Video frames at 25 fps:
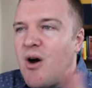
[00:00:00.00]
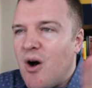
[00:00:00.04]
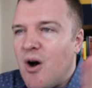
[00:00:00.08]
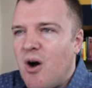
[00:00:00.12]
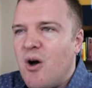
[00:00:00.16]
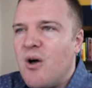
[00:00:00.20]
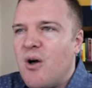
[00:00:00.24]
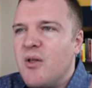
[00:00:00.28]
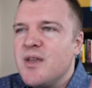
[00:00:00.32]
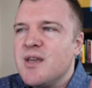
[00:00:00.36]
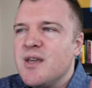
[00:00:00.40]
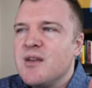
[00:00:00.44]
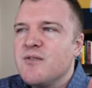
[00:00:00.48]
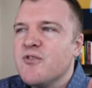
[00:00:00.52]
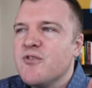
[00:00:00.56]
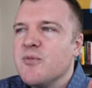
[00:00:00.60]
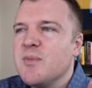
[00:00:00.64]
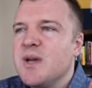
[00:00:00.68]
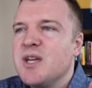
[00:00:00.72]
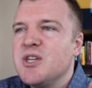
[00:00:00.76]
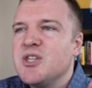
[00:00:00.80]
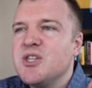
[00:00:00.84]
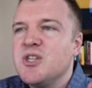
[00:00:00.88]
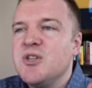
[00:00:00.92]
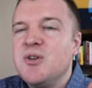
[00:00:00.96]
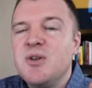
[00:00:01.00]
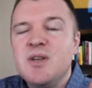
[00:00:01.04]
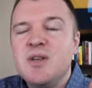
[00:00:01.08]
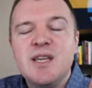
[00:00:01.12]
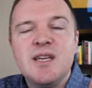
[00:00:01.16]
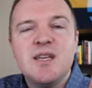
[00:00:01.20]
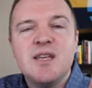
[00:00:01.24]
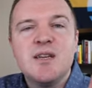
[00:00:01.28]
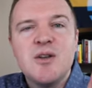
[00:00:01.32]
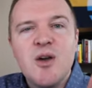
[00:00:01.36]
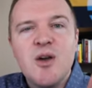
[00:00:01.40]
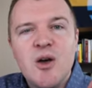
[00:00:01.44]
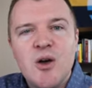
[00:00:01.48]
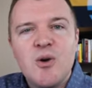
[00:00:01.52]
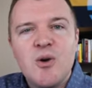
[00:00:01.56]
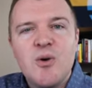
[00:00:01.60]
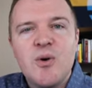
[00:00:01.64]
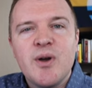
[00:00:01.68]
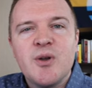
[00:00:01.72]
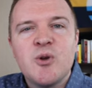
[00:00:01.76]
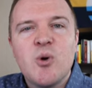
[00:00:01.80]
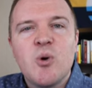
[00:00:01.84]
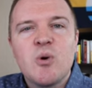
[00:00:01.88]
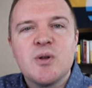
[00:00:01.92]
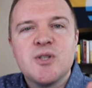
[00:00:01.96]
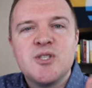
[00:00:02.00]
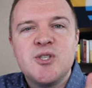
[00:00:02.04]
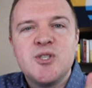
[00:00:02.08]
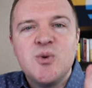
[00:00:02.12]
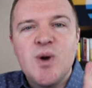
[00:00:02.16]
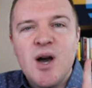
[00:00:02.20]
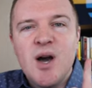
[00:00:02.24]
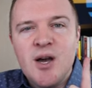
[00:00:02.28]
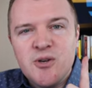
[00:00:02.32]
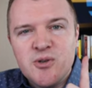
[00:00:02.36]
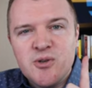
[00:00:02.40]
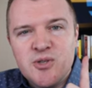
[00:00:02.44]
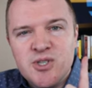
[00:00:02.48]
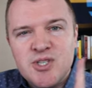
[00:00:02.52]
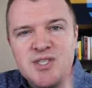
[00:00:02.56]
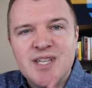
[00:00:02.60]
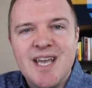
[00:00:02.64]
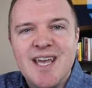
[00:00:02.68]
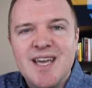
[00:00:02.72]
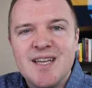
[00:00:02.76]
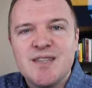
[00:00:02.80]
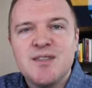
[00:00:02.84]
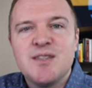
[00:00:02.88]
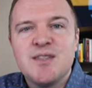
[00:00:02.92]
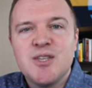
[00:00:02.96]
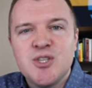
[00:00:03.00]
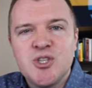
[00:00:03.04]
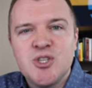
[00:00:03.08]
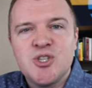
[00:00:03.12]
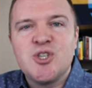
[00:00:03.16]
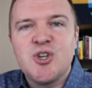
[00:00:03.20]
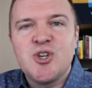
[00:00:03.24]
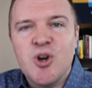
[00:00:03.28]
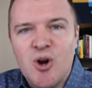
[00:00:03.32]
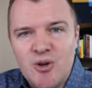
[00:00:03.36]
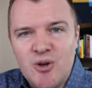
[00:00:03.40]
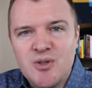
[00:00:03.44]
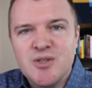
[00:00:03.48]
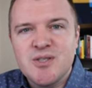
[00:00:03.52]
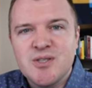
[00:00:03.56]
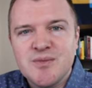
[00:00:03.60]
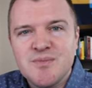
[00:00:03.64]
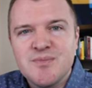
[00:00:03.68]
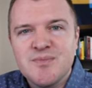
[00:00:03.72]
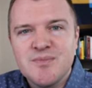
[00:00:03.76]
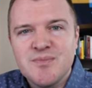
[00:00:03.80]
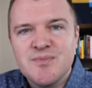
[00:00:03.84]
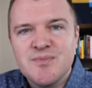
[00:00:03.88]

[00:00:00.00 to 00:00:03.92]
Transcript: all the information you need to know in order to understand this chart.